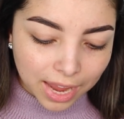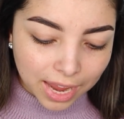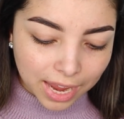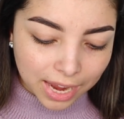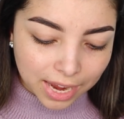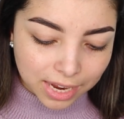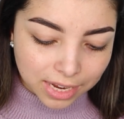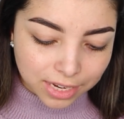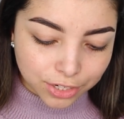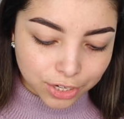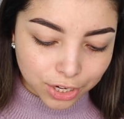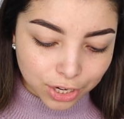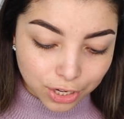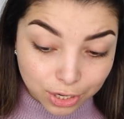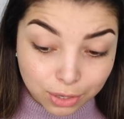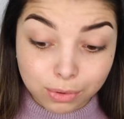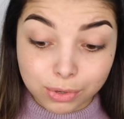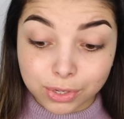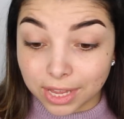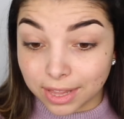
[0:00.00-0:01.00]
and
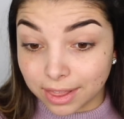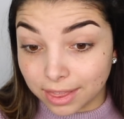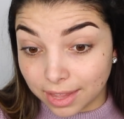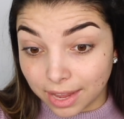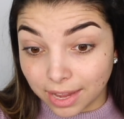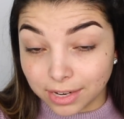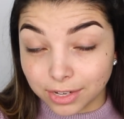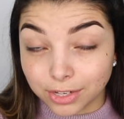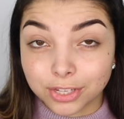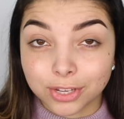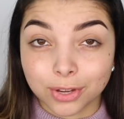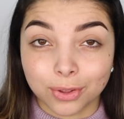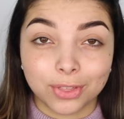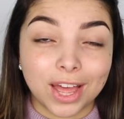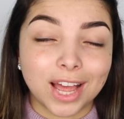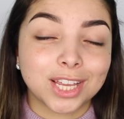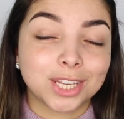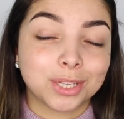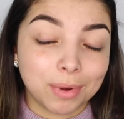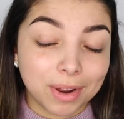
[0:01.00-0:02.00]
use it then. So
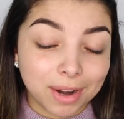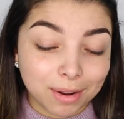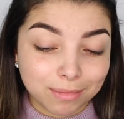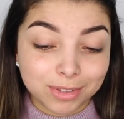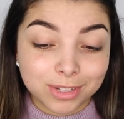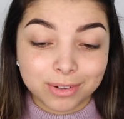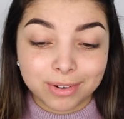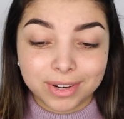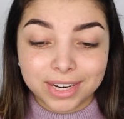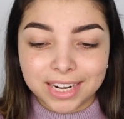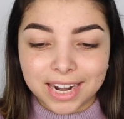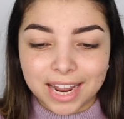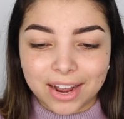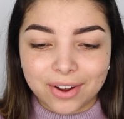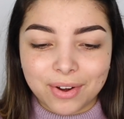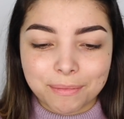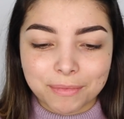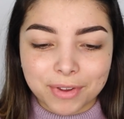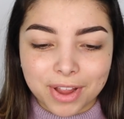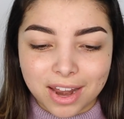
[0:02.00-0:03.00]
that's what I'm doing
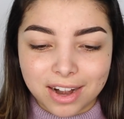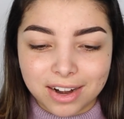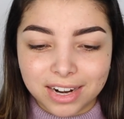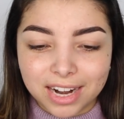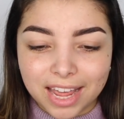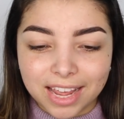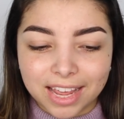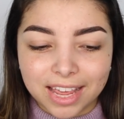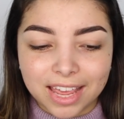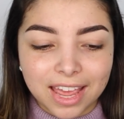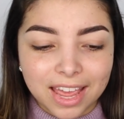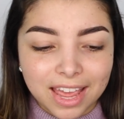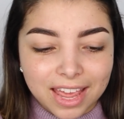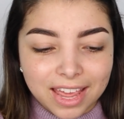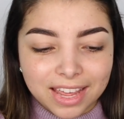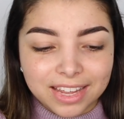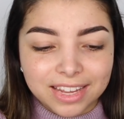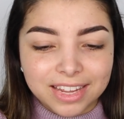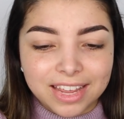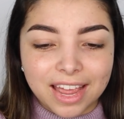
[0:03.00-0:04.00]
now. I'm kind of like
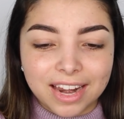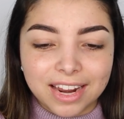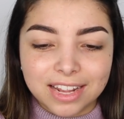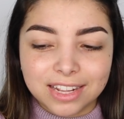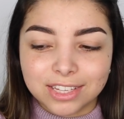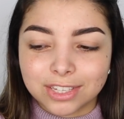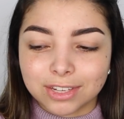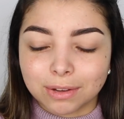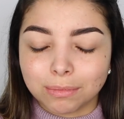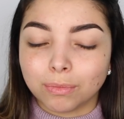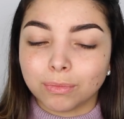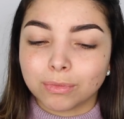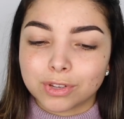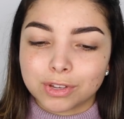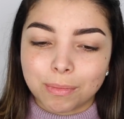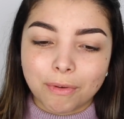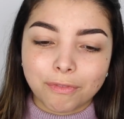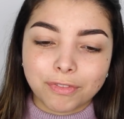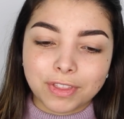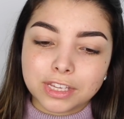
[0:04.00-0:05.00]
getting
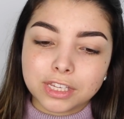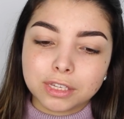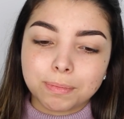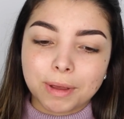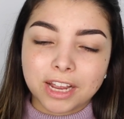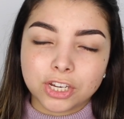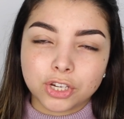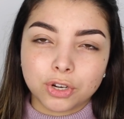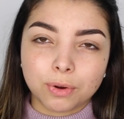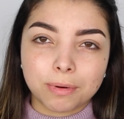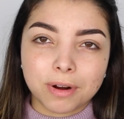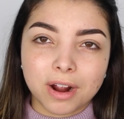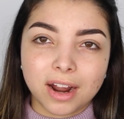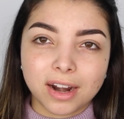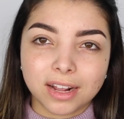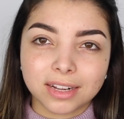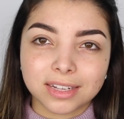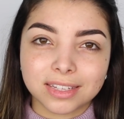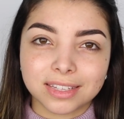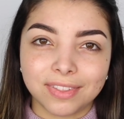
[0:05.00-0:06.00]
some of the special
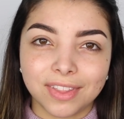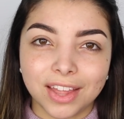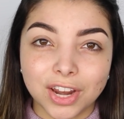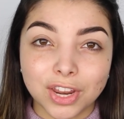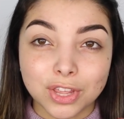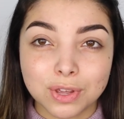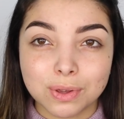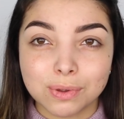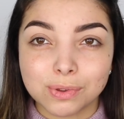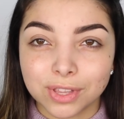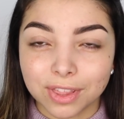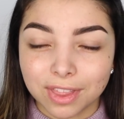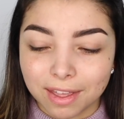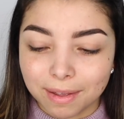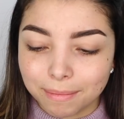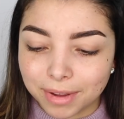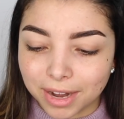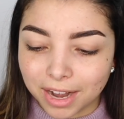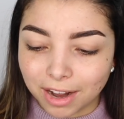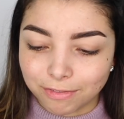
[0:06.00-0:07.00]
products and then using
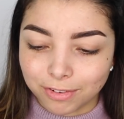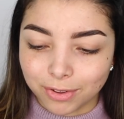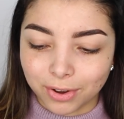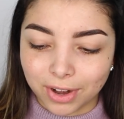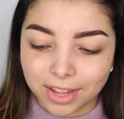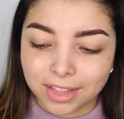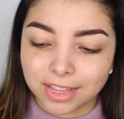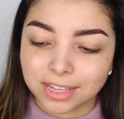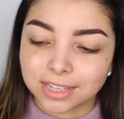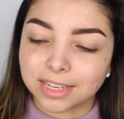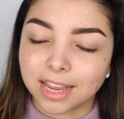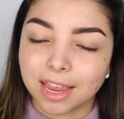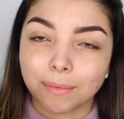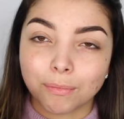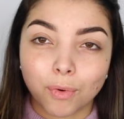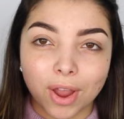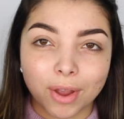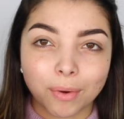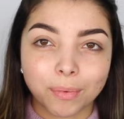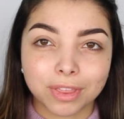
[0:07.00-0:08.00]
them, and I feel like the same
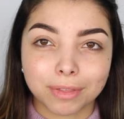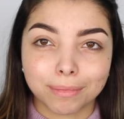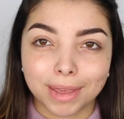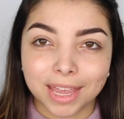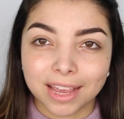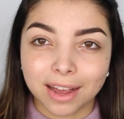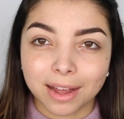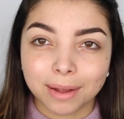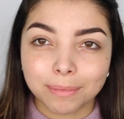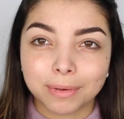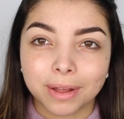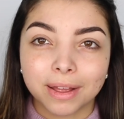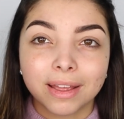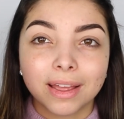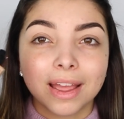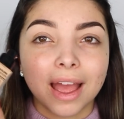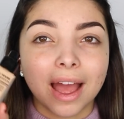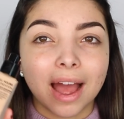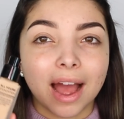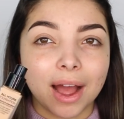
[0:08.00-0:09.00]
way with makeup.
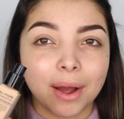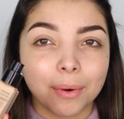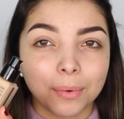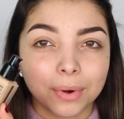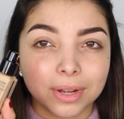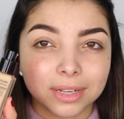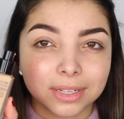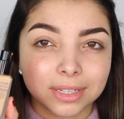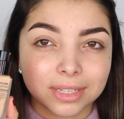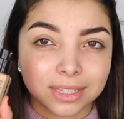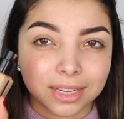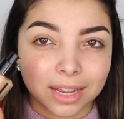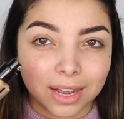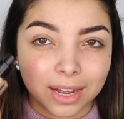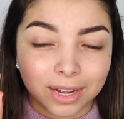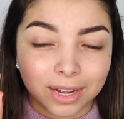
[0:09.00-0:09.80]
I was